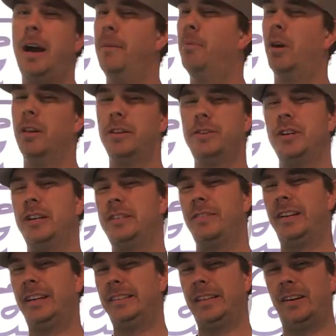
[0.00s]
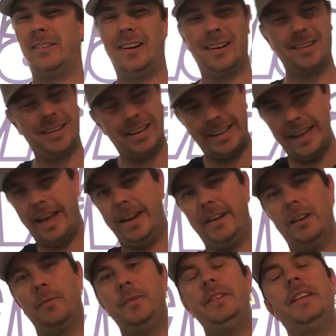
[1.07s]
I apologize if I get that wrong. Again,
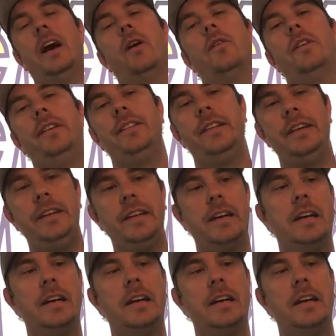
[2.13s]
it'll be down in